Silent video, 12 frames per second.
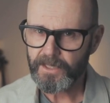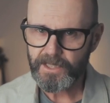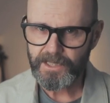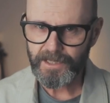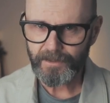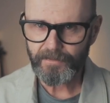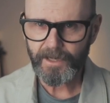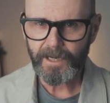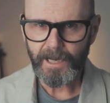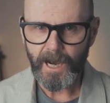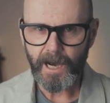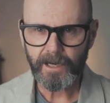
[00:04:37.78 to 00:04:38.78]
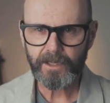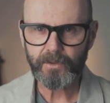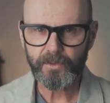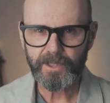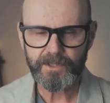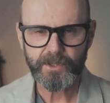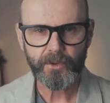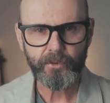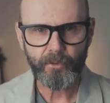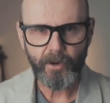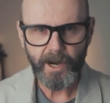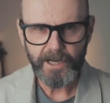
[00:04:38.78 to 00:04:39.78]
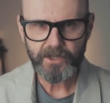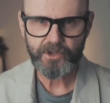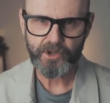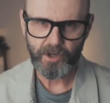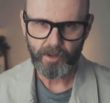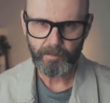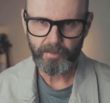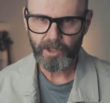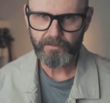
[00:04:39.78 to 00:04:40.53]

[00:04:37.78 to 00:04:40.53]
the definite article does a great job